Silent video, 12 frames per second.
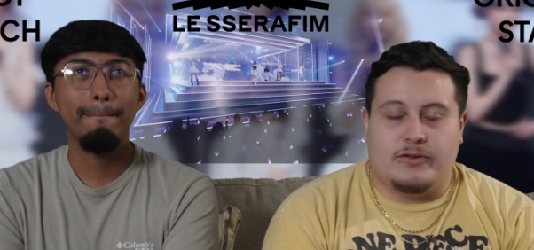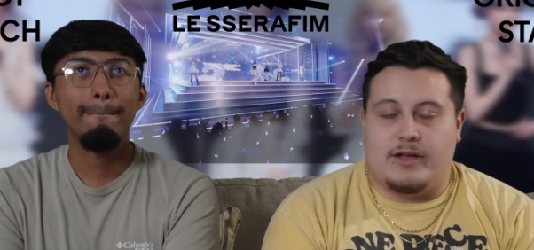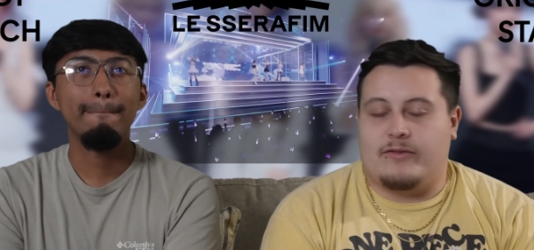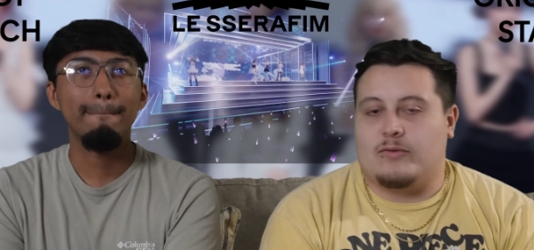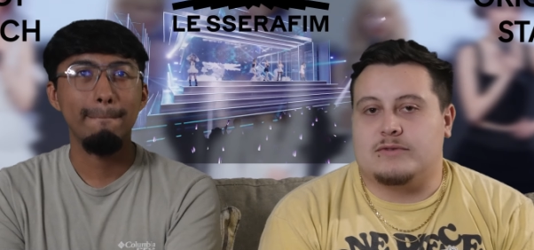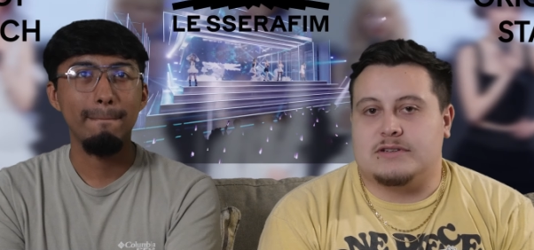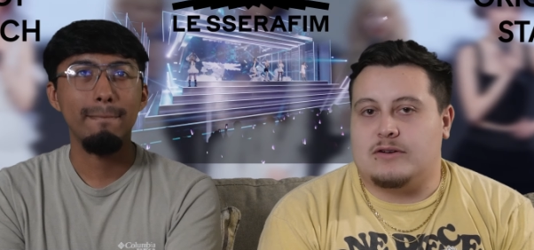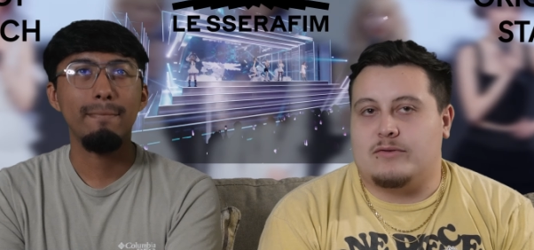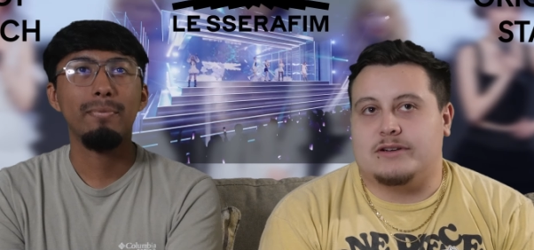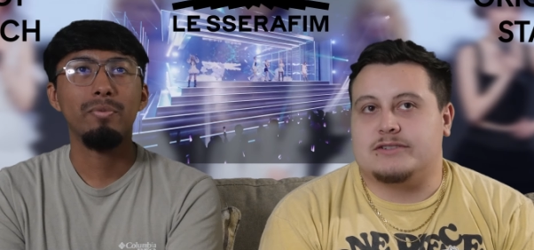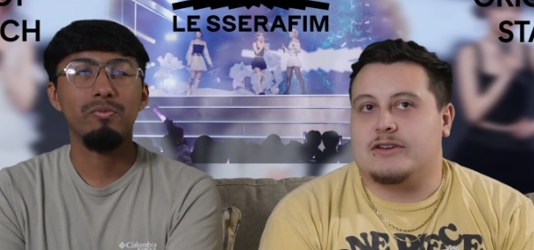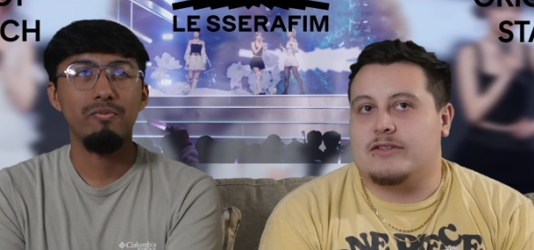Speaker 1: you haven't went to go
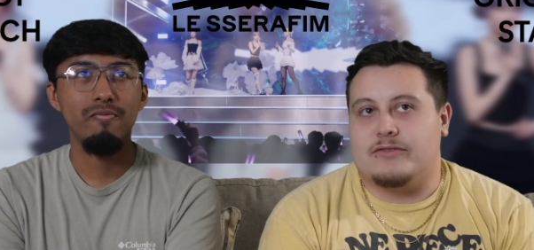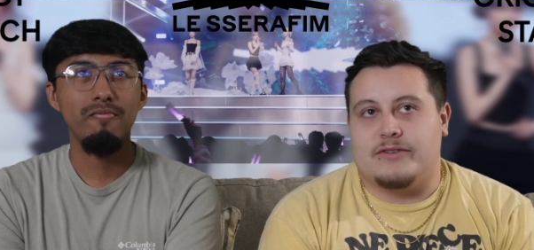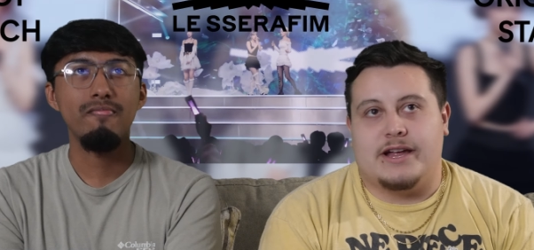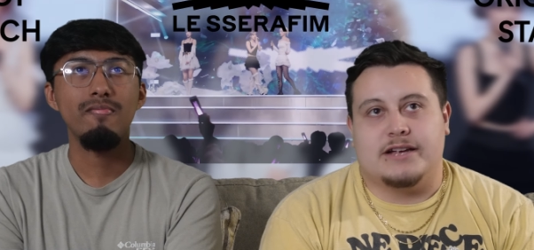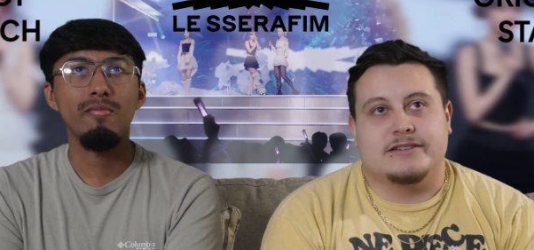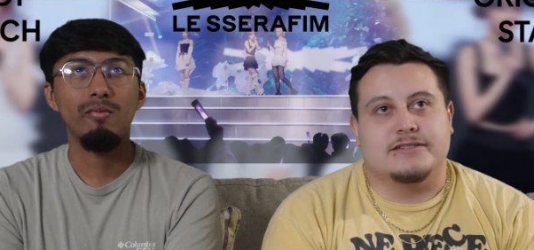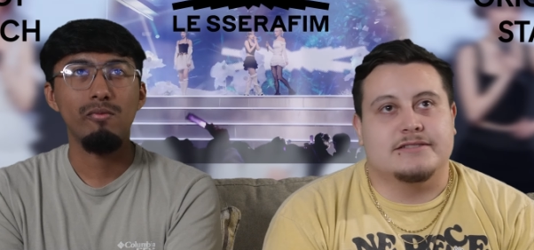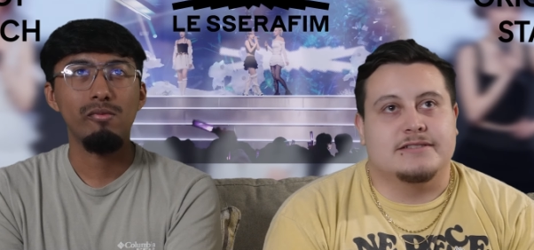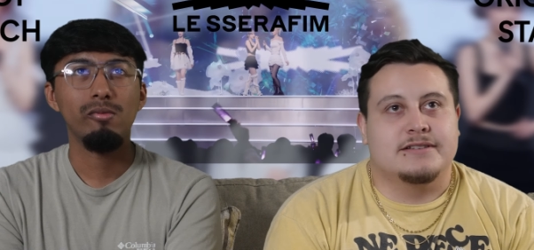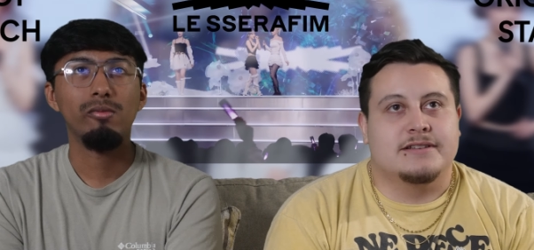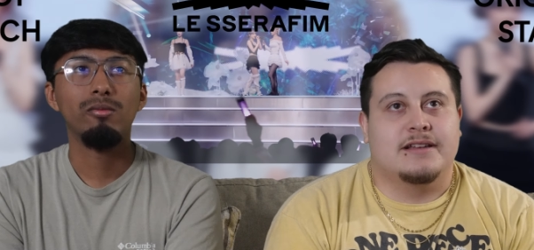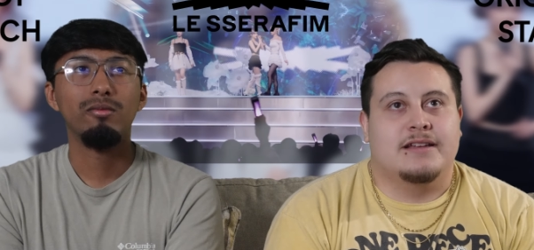watch our other reactions,
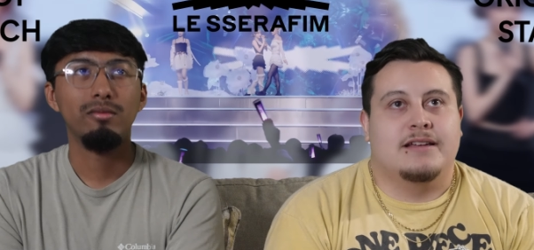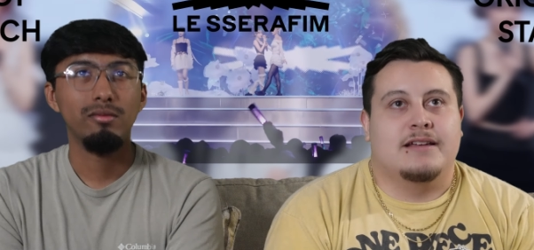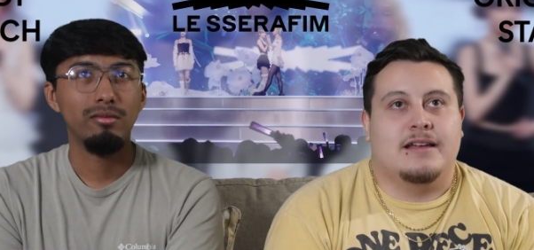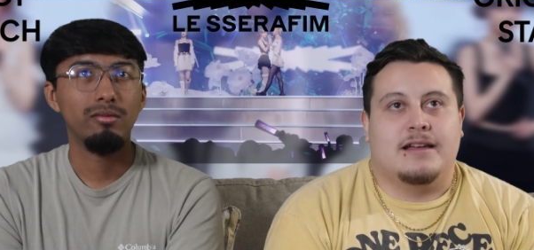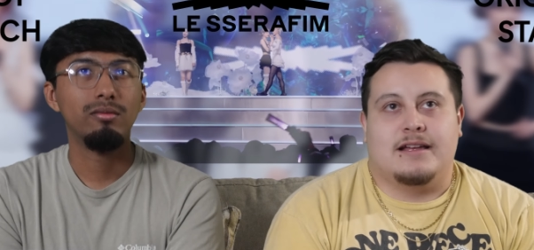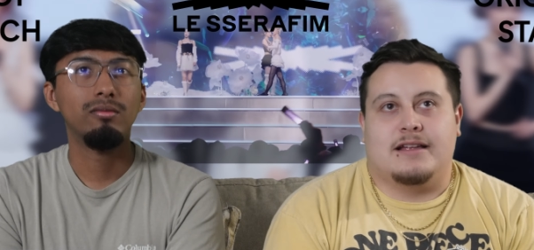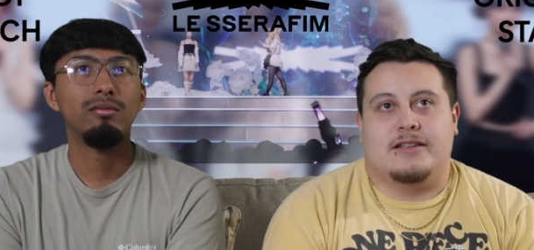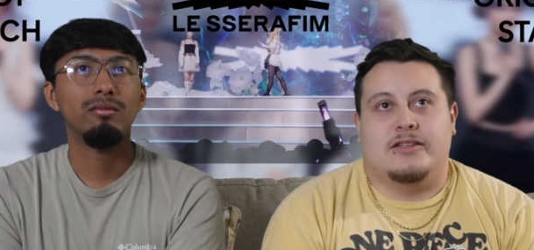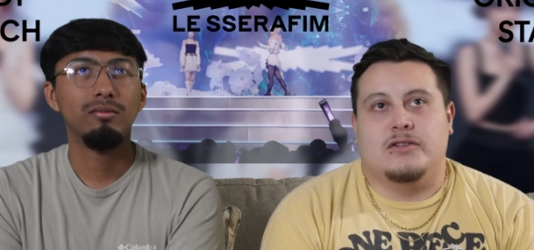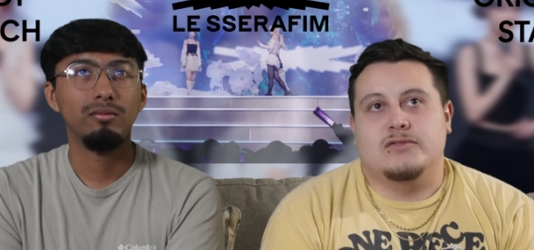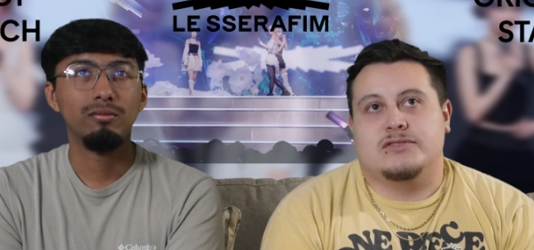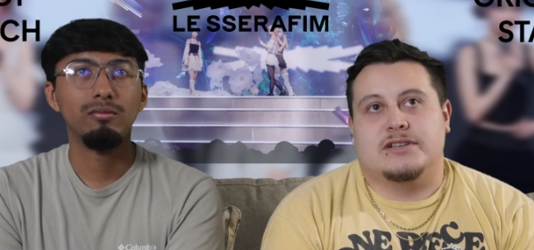
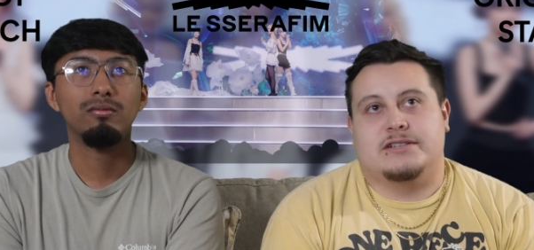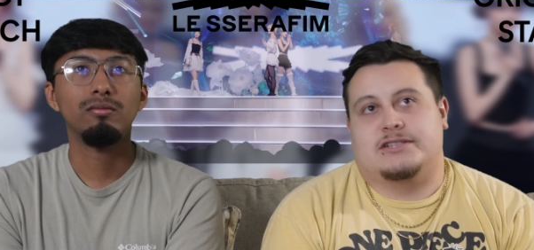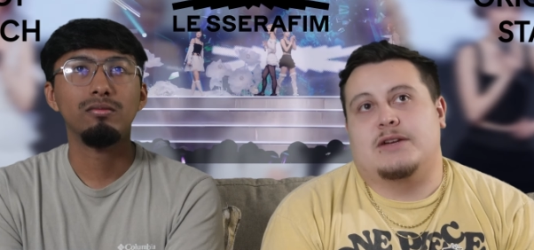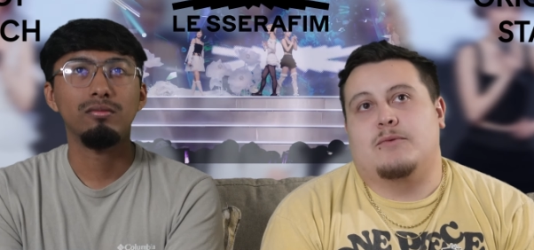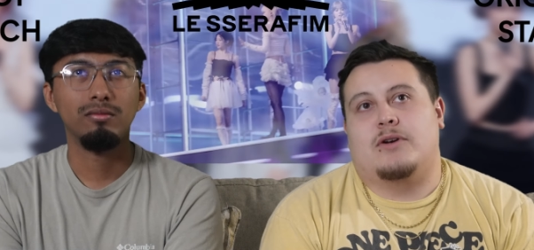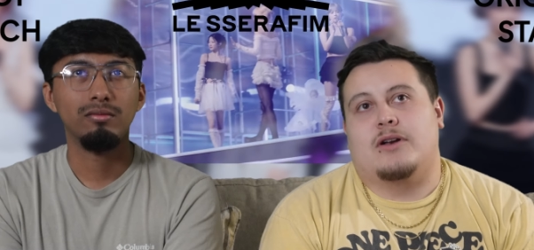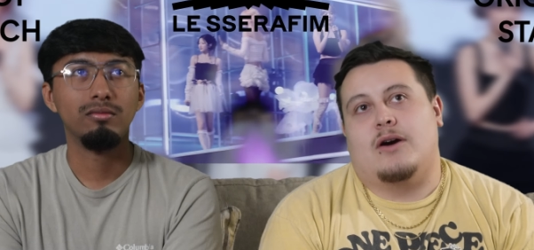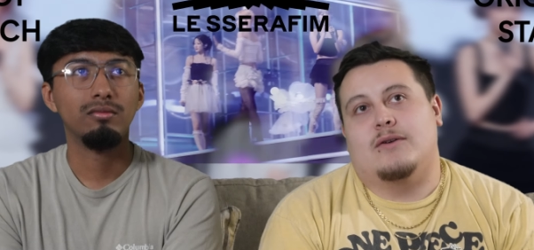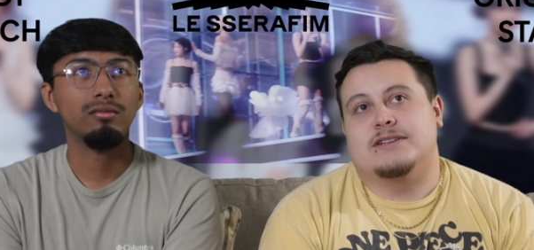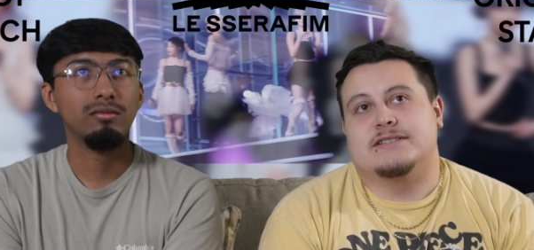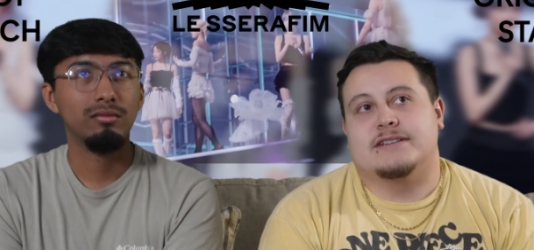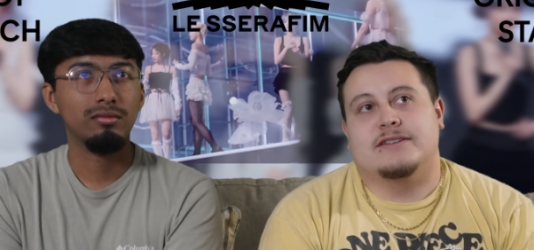Yunjin and Chaewon
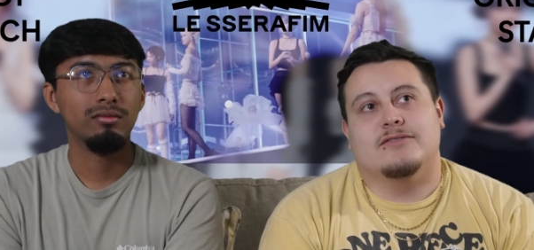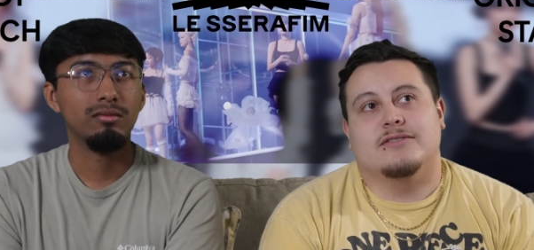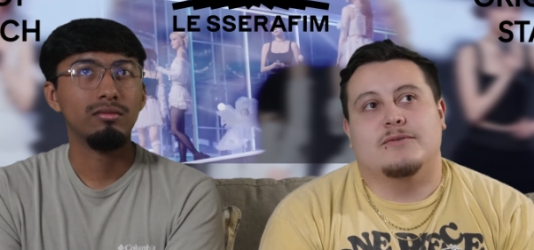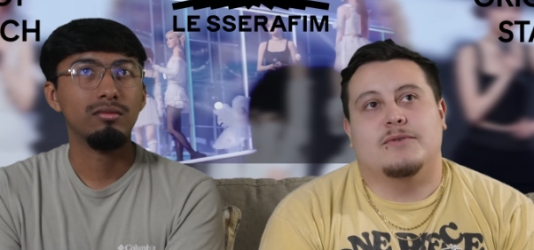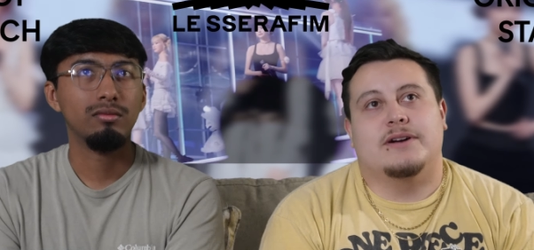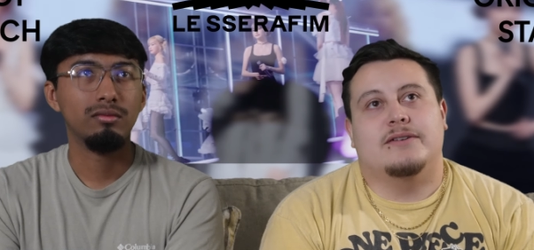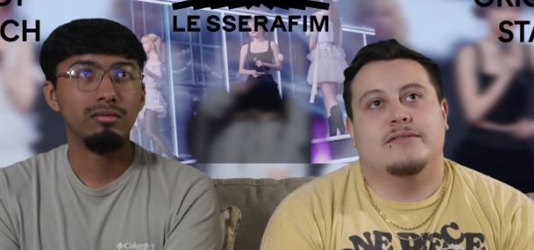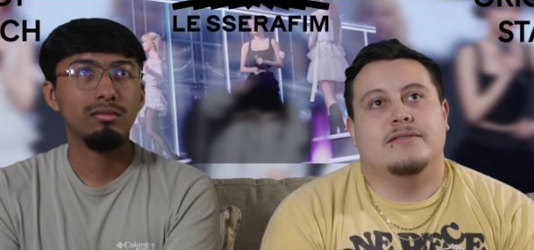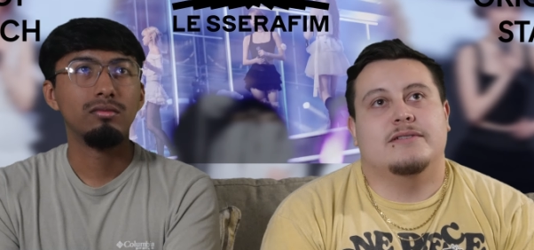always sing really well.